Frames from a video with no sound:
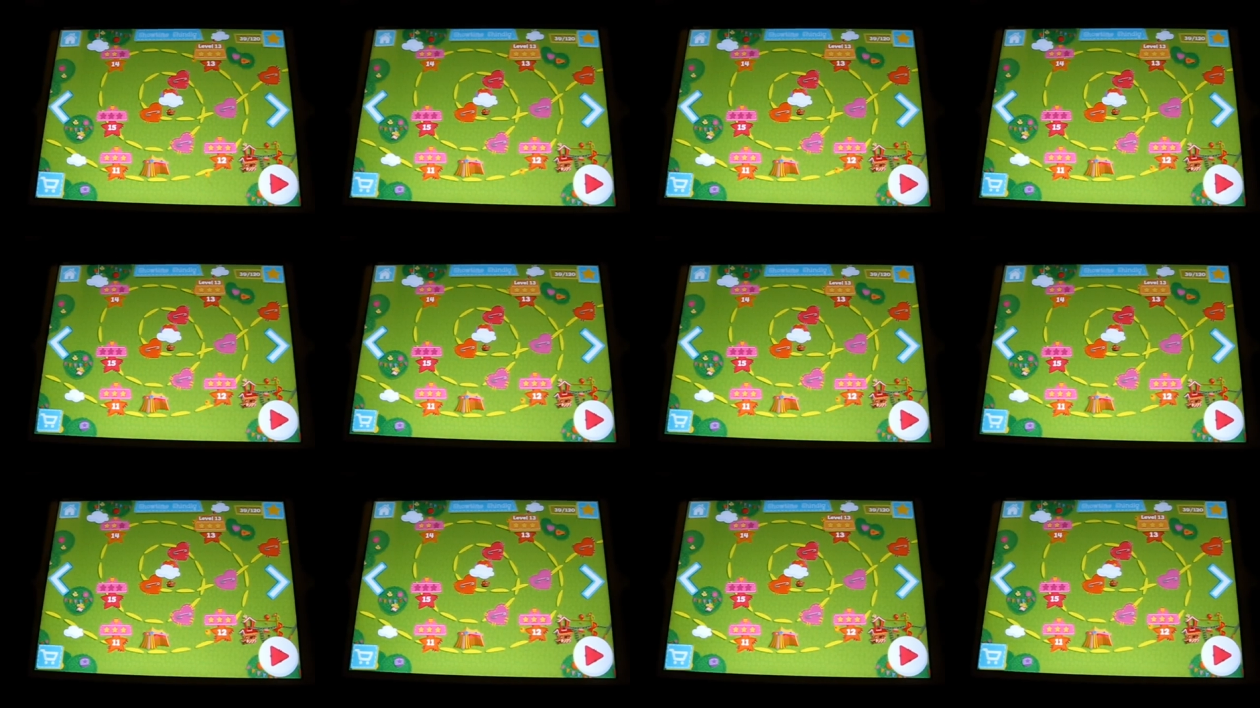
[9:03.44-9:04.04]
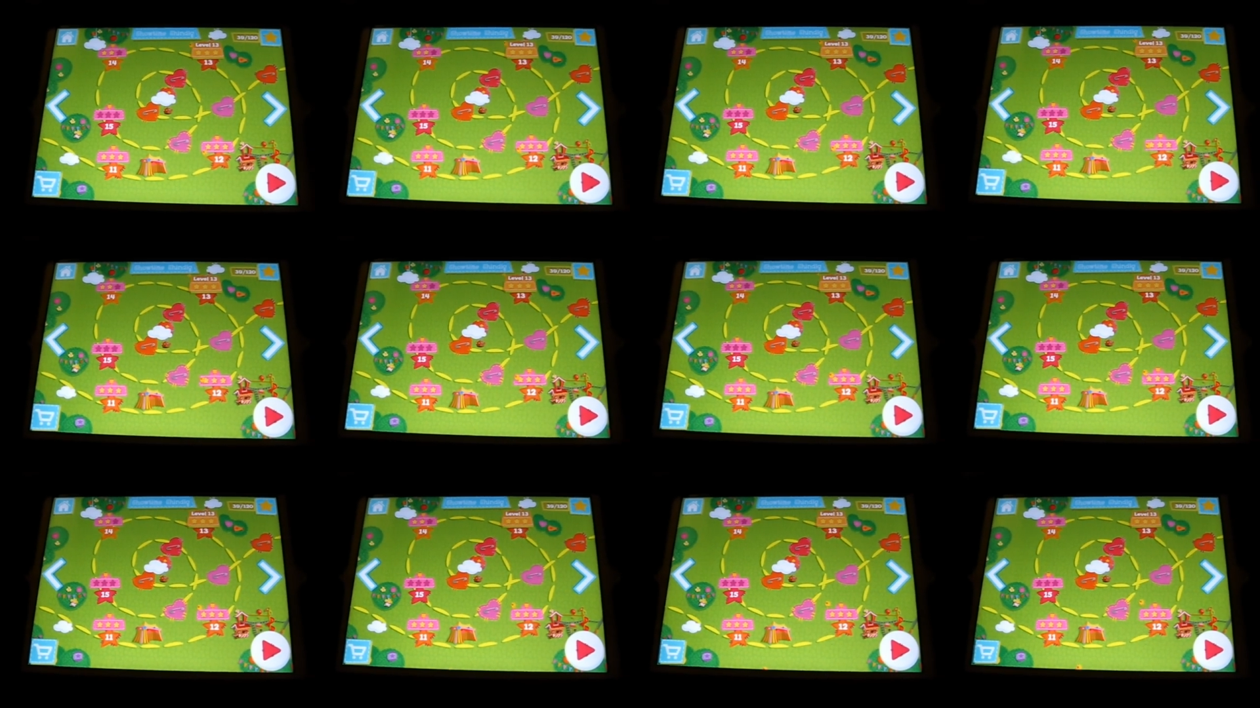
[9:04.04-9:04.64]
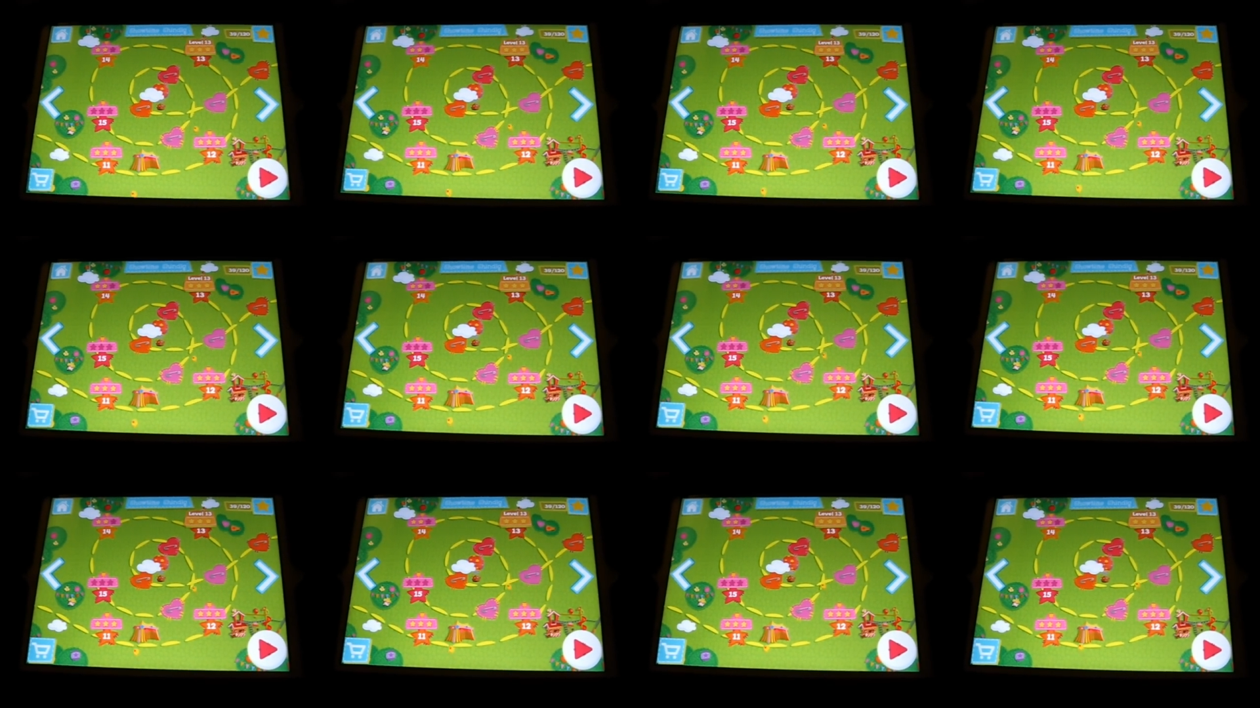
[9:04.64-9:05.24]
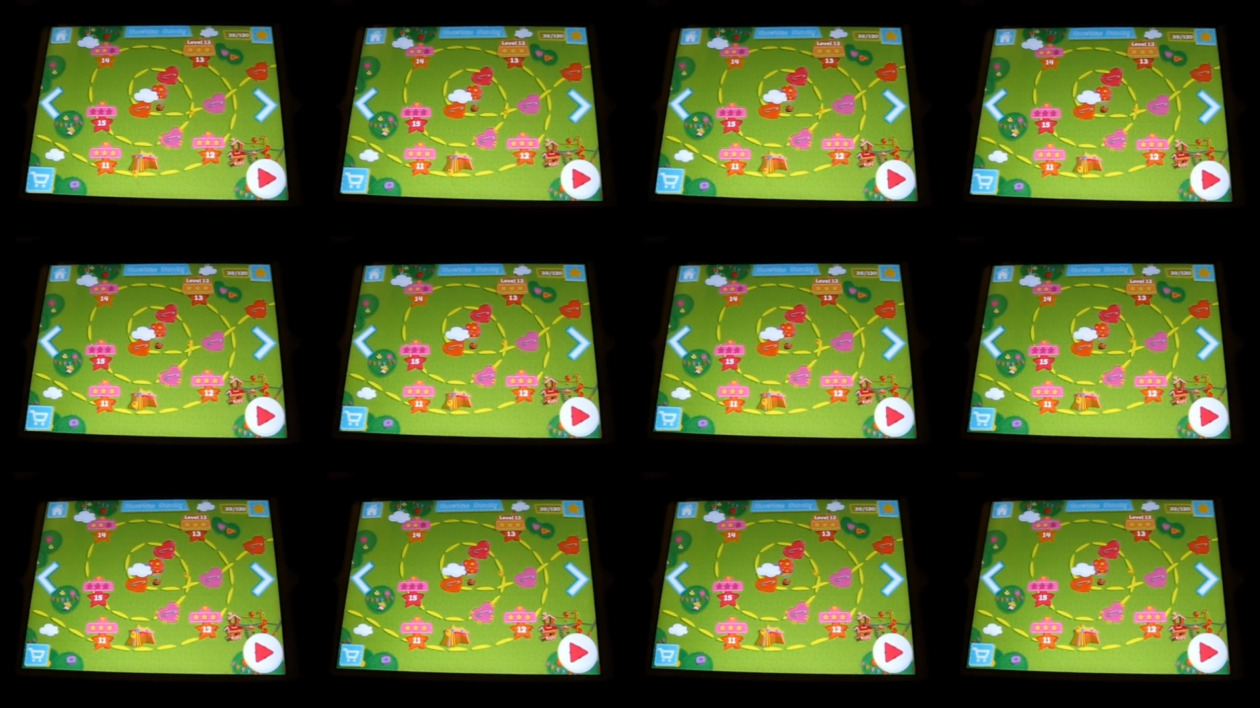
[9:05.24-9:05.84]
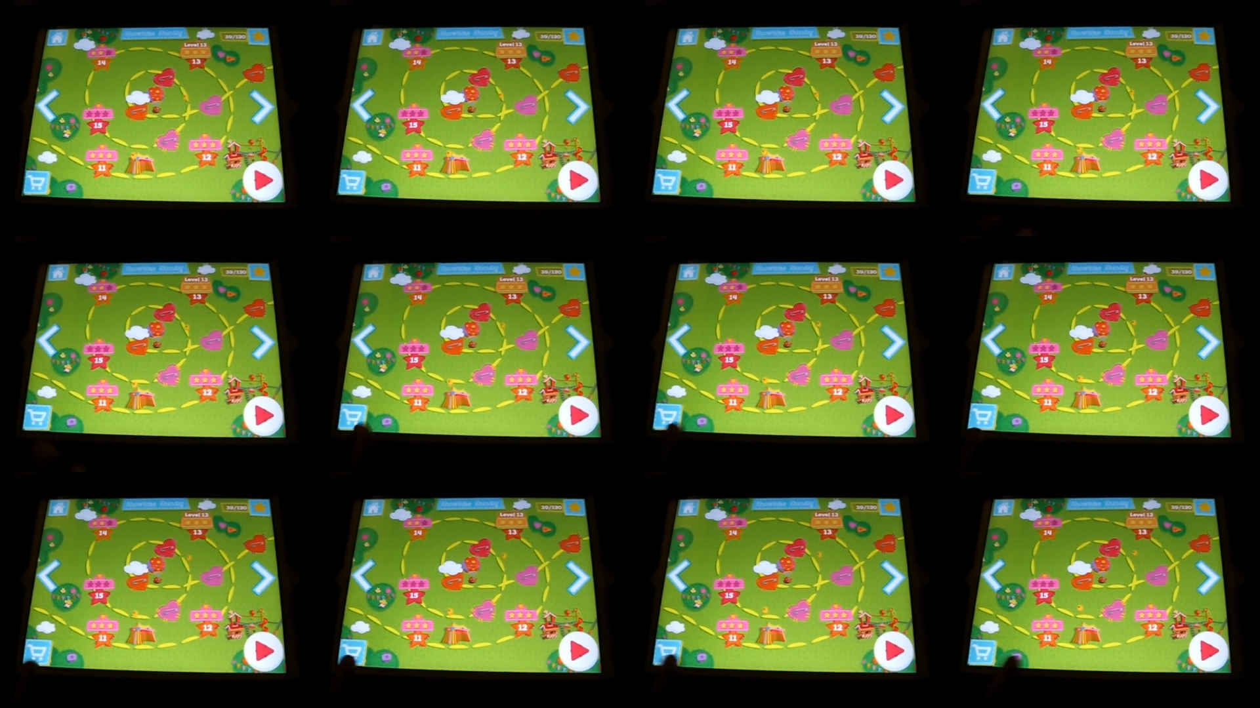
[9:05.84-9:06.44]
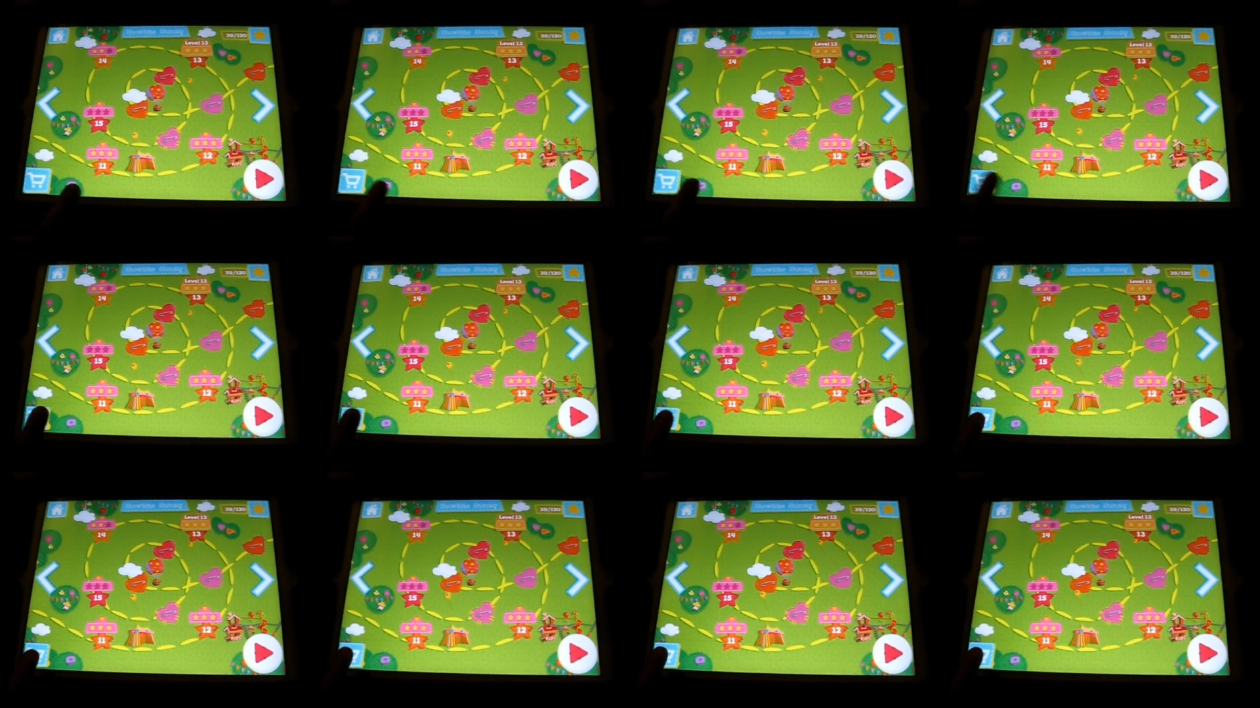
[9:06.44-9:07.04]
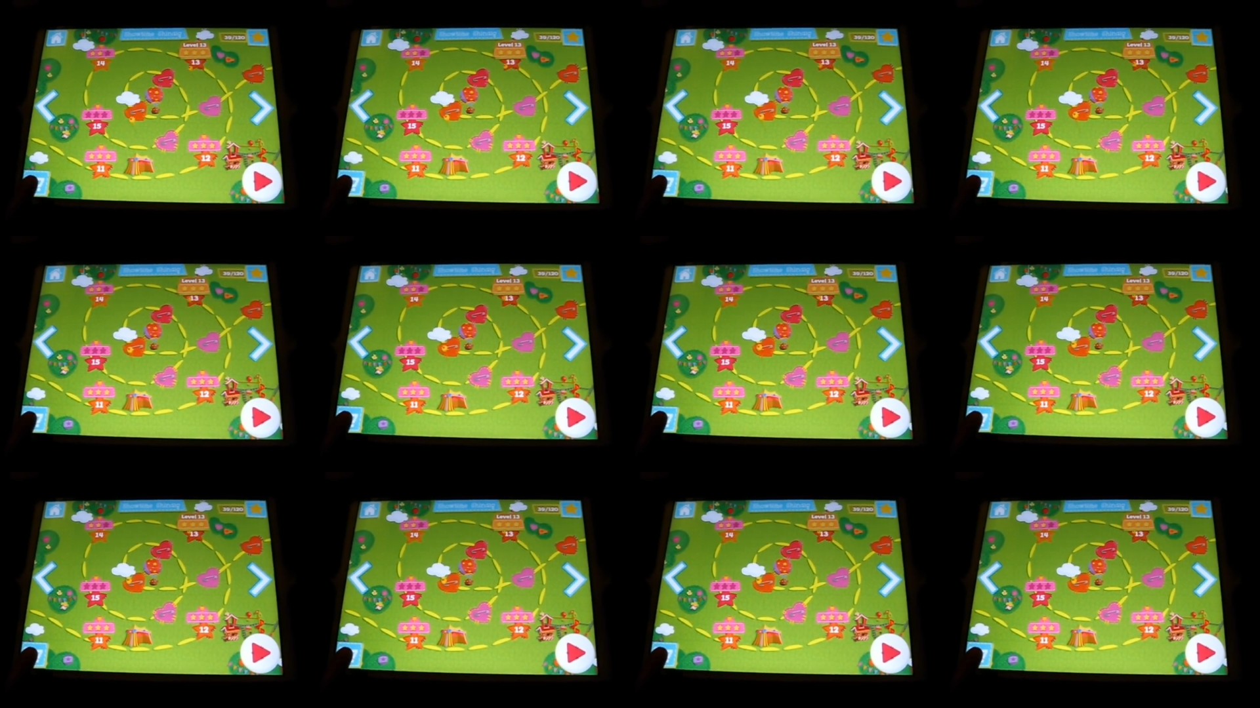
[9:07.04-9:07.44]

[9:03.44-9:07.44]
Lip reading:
[unreadable: no face in view]